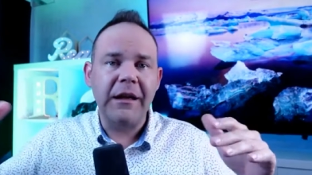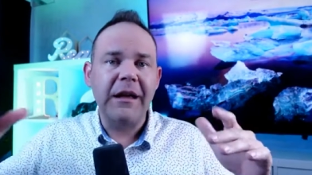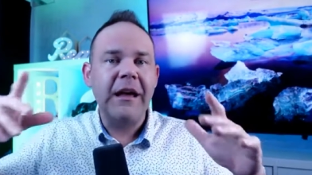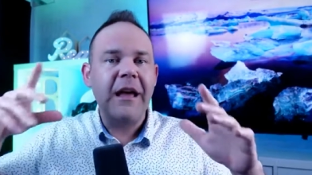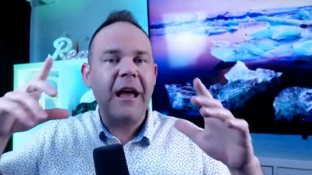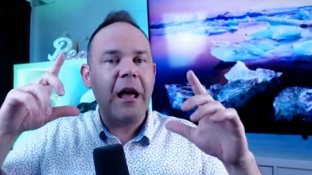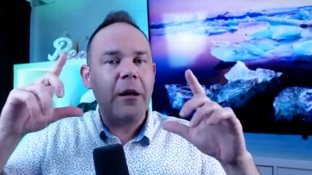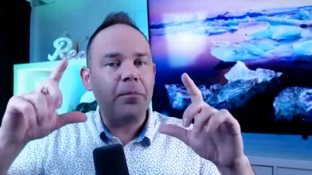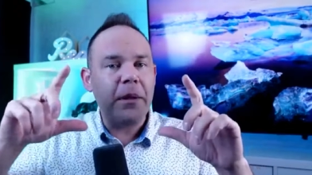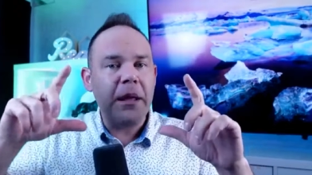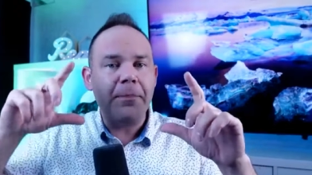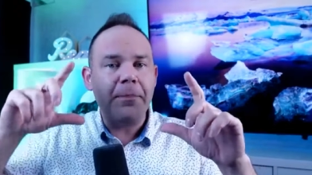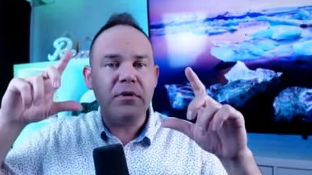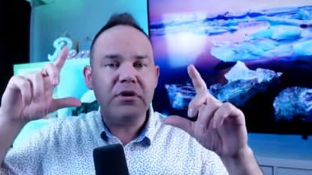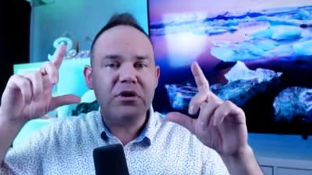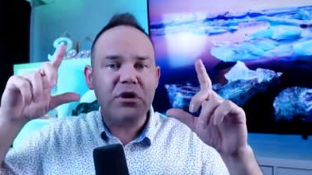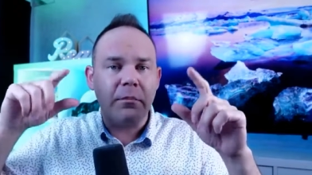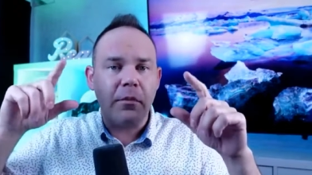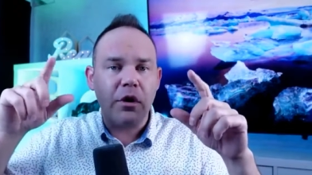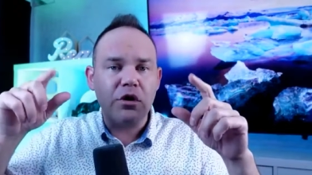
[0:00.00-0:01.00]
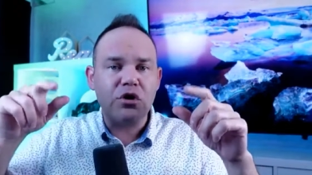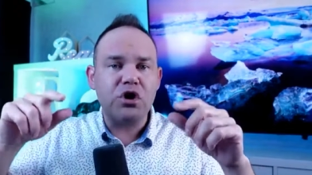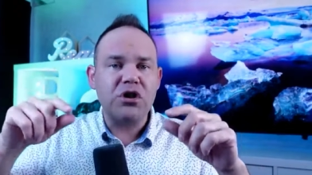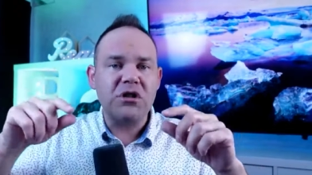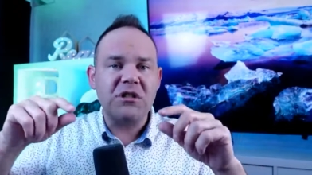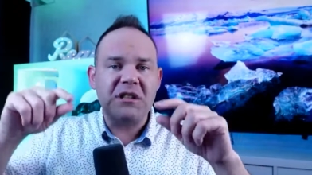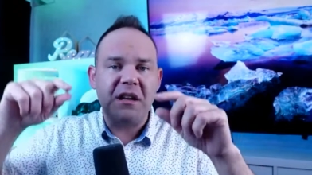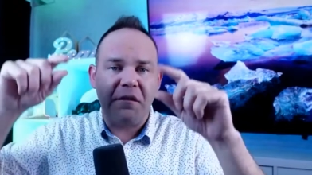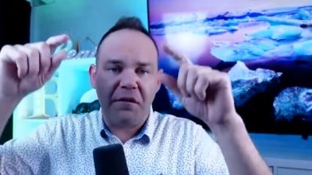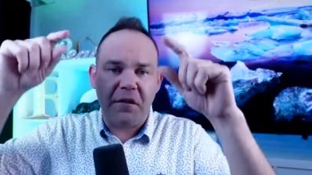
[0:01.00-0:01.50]
and people's
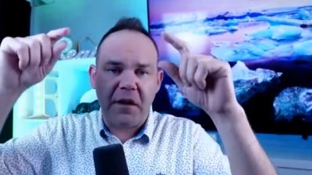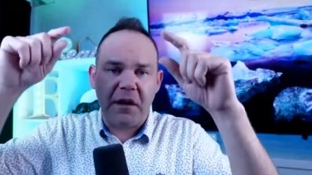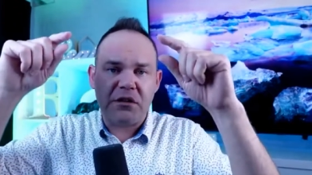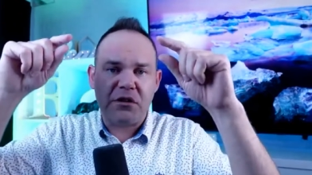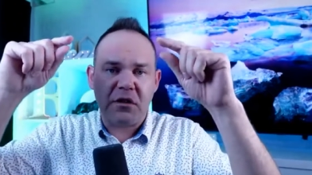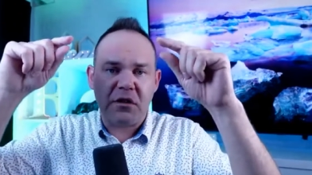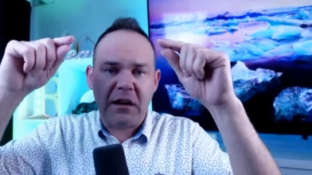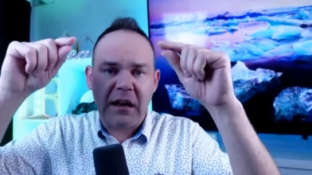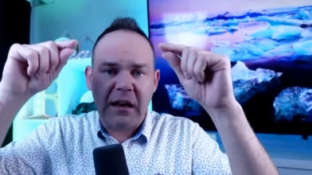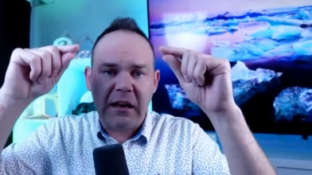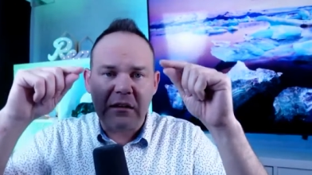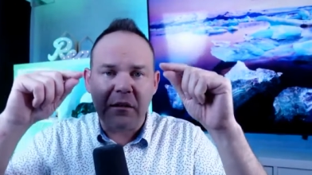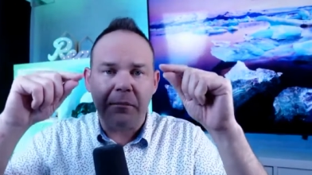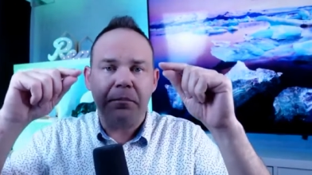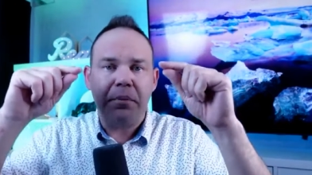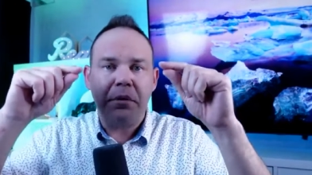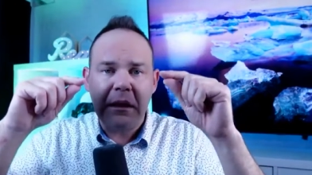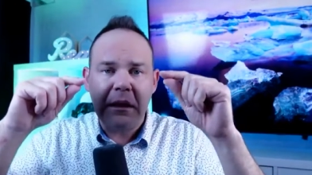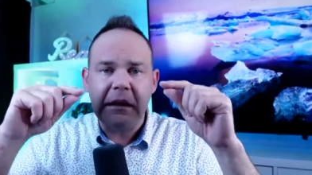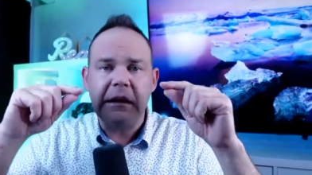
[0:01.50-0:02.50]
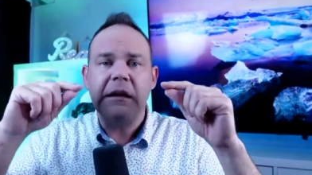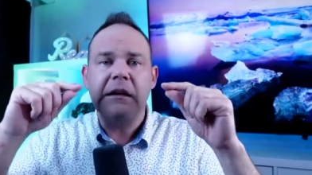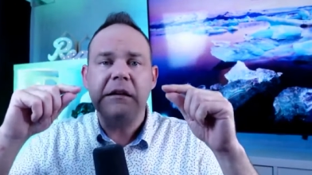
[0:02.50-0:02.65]
emergency funds are getting depleted